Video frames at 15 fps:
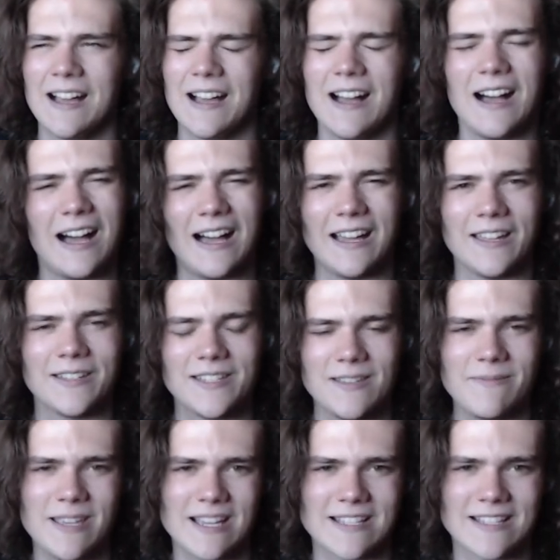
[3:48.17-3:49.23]

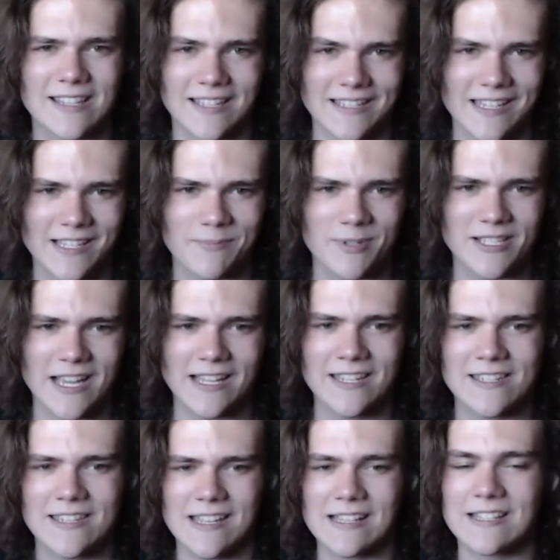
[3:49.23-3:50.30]
TPS is, like, ticks per
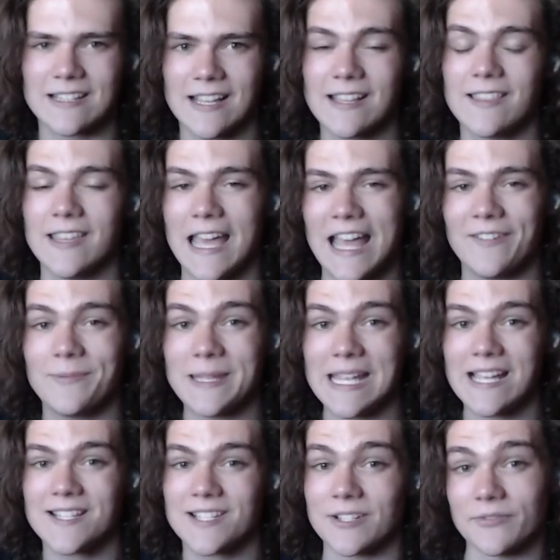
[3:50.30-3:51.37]
second. It's, like, the
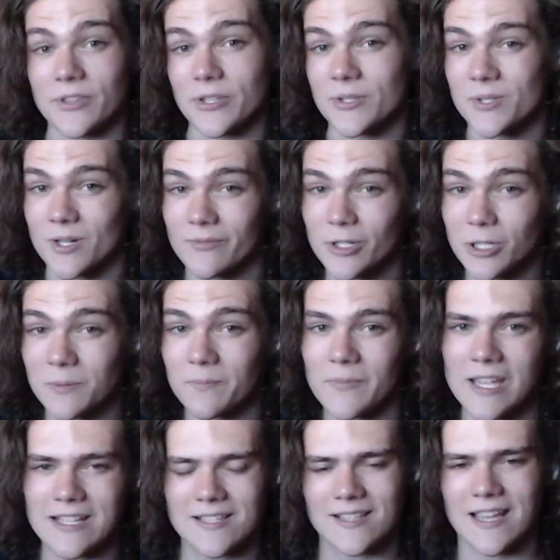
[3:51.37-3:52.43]
FPS of the server.
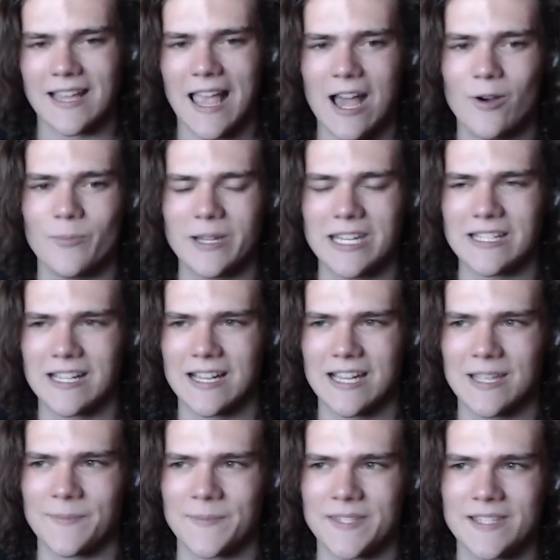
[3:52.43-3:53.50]
It's, like, how many
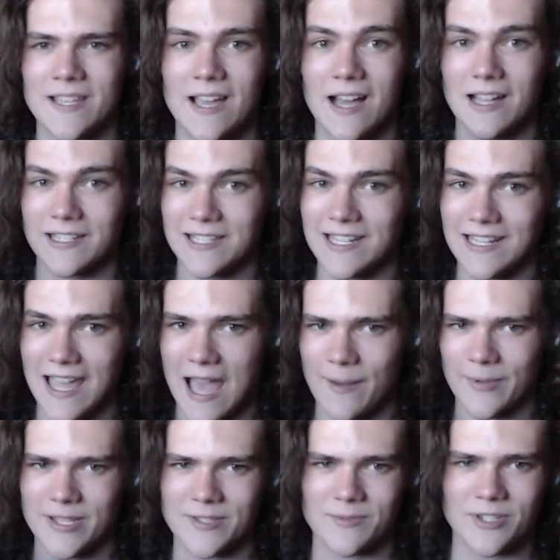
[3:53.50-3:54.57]
times a tick
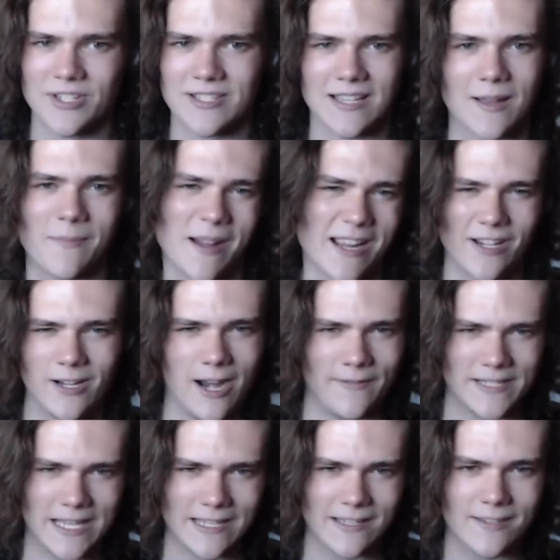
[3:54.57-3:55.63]
happens, which is, like, a Minecraft
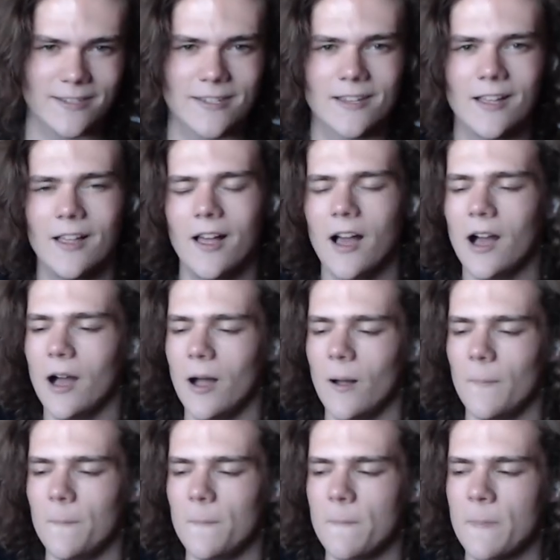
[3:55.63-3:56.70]
second.
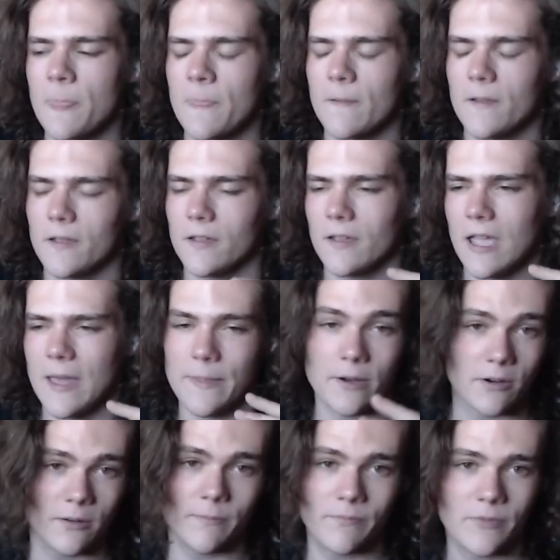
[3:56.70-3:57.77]
And
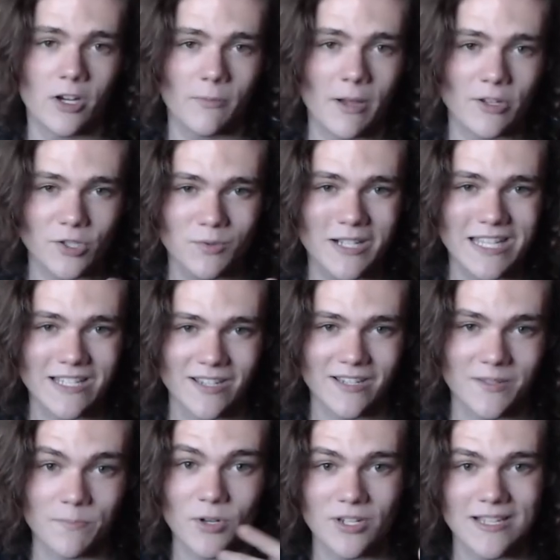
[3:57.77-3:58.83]
they're about 20
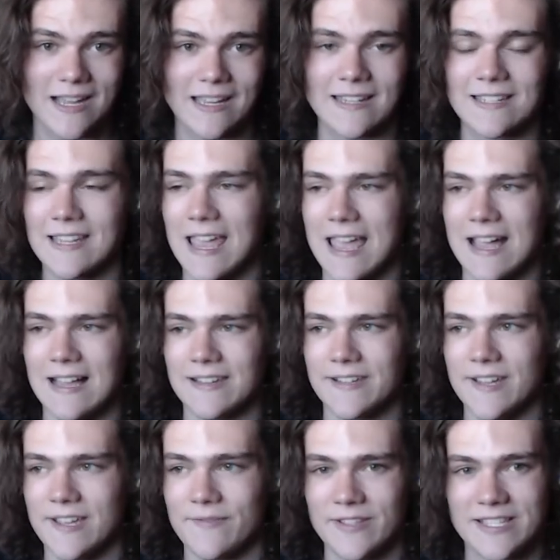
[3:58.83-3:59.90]
ticks per second,
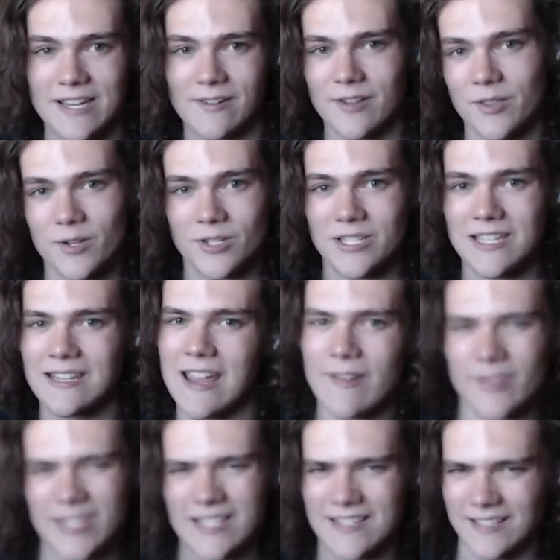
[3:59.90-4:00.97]
and if it's down at 13,
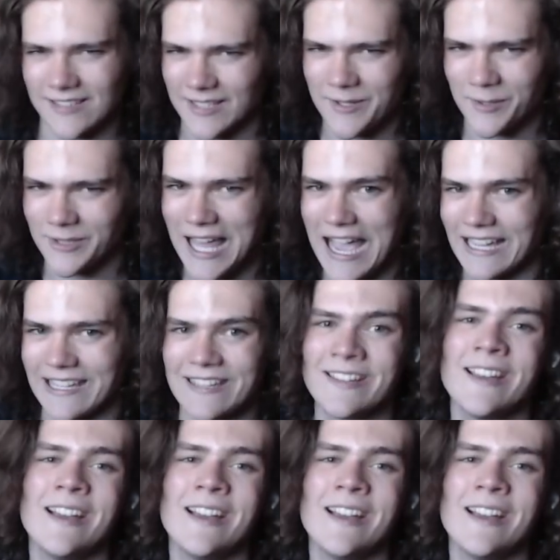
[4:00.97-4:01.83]
everything's a little laggy.